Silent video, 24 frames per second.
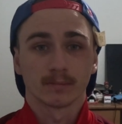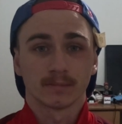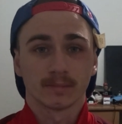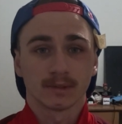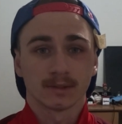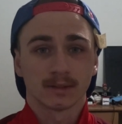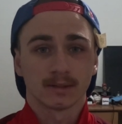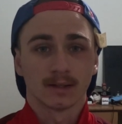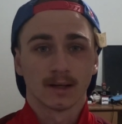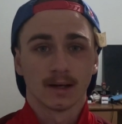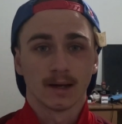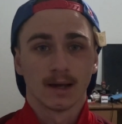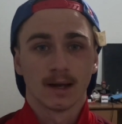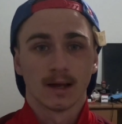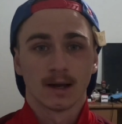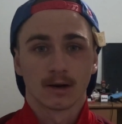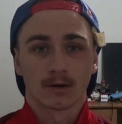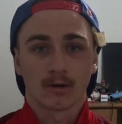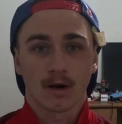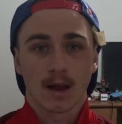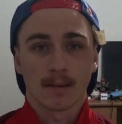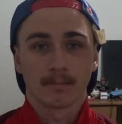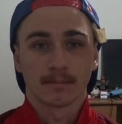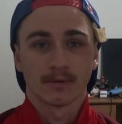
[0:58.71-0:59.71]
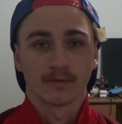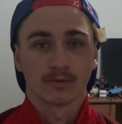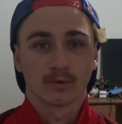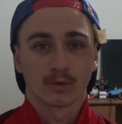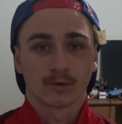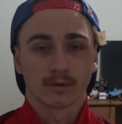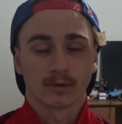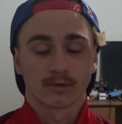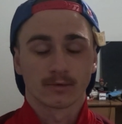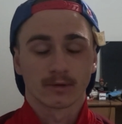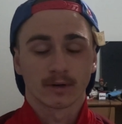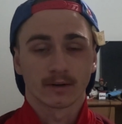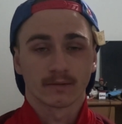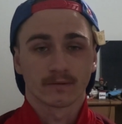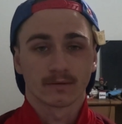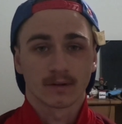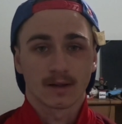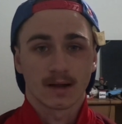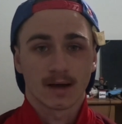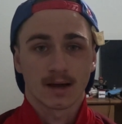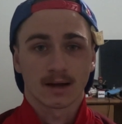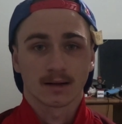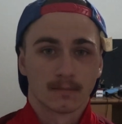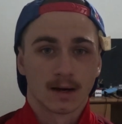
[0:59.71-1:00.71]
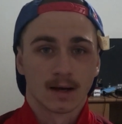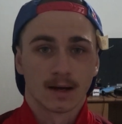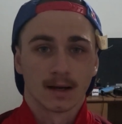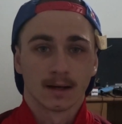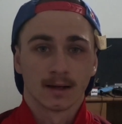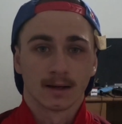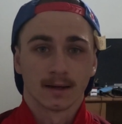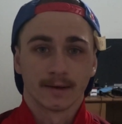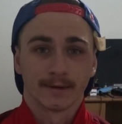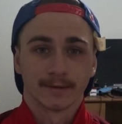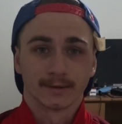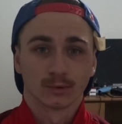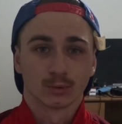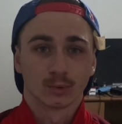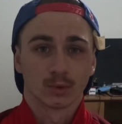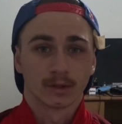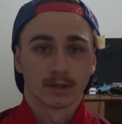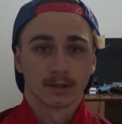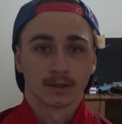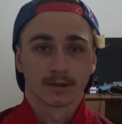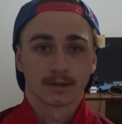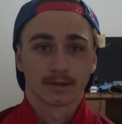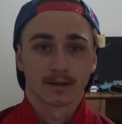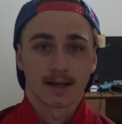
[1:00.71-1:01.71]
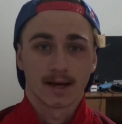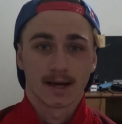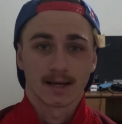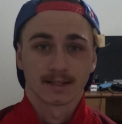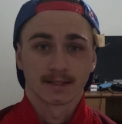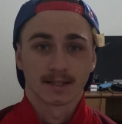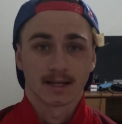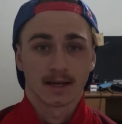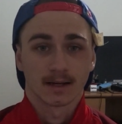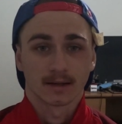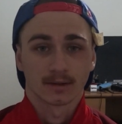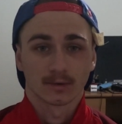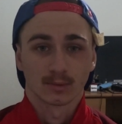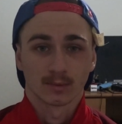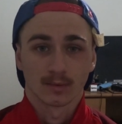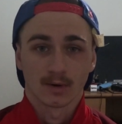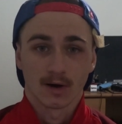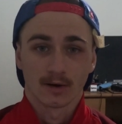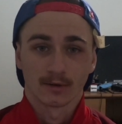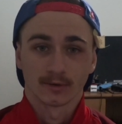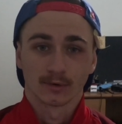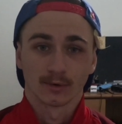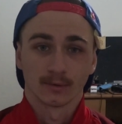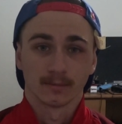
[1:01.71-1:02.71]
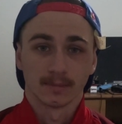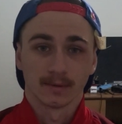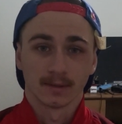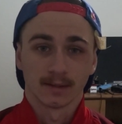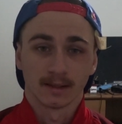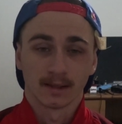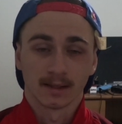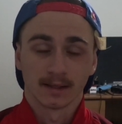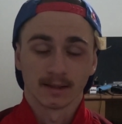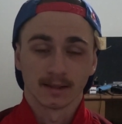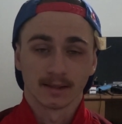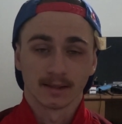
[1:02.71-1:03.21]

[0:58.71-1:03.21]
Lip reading: be right before the green flag. My Twitter/X will also be in